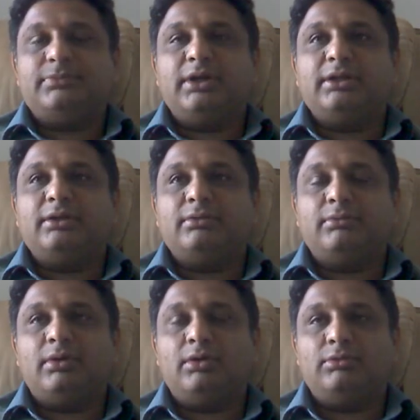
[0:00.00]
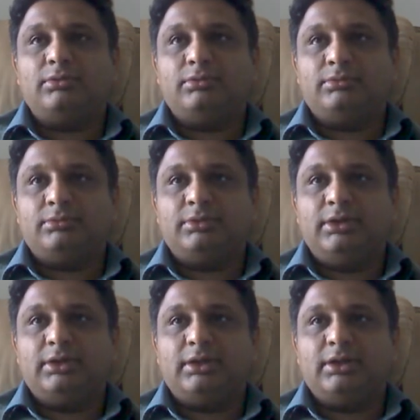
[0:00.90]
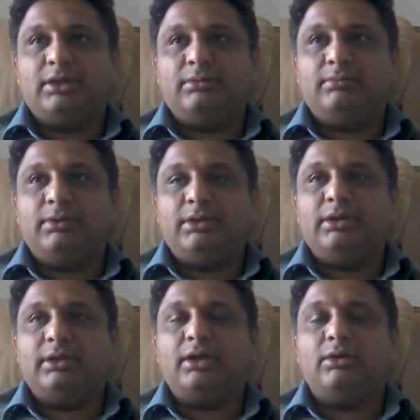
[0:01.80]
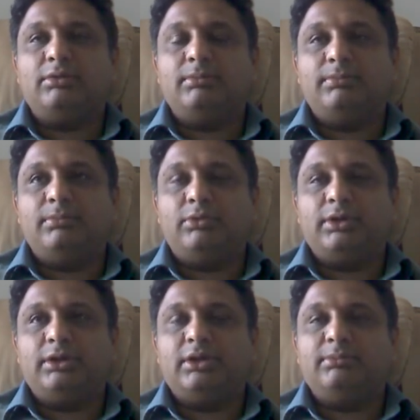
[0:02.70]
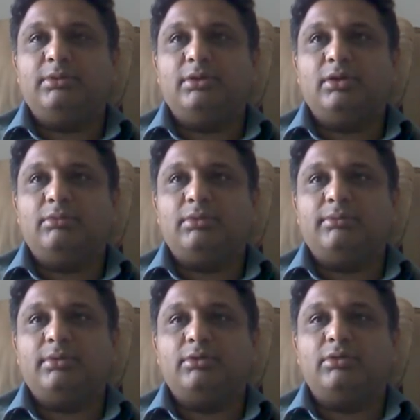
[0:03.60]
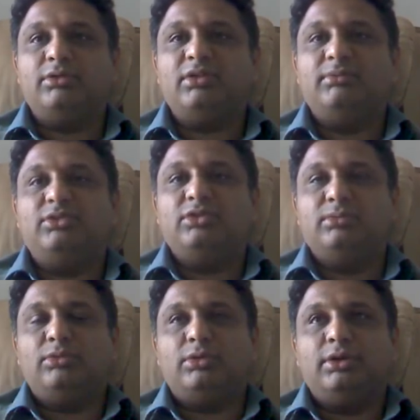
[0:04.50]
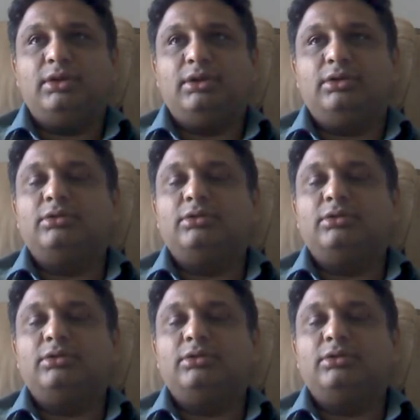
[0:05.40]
and how data can be like how the model can be derived from the conceptual modeling